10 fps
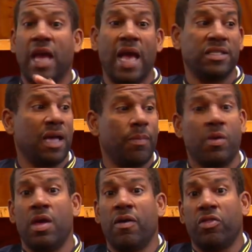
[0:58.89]
guys up
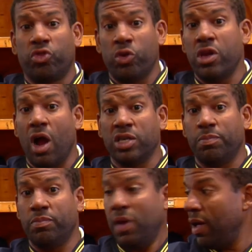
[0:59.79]
three yards
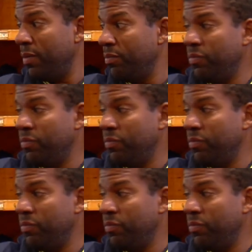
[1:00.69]
uh,